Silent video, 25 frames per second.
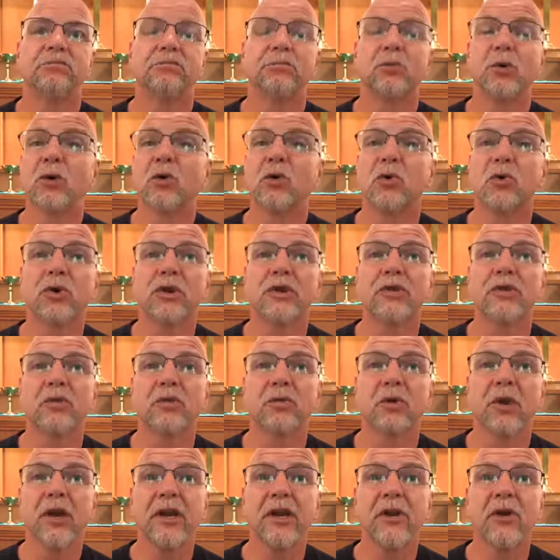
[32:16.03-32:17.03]
Recording the
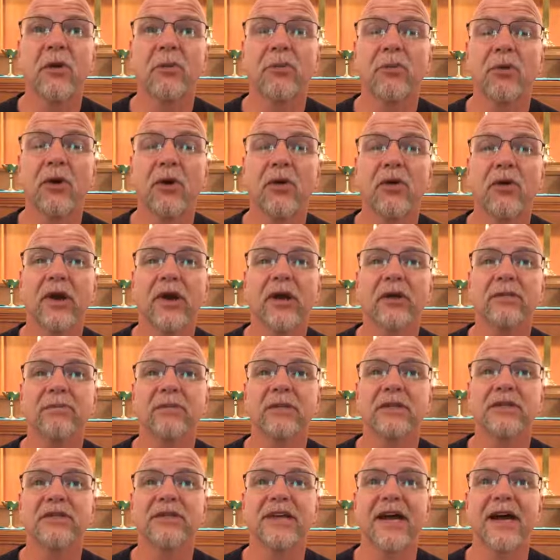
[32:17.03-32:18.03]
radio program
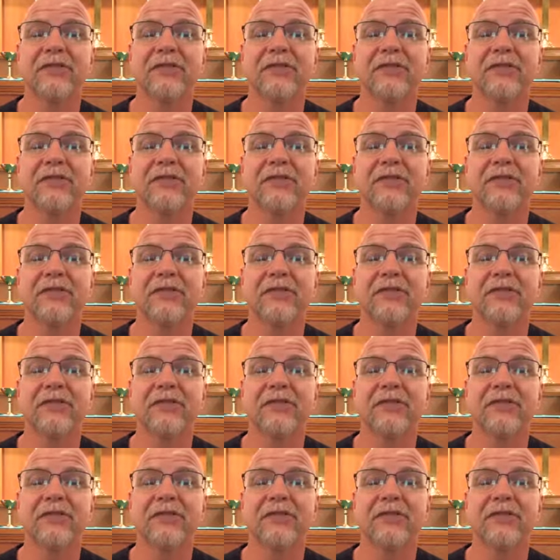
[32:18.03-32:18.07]
this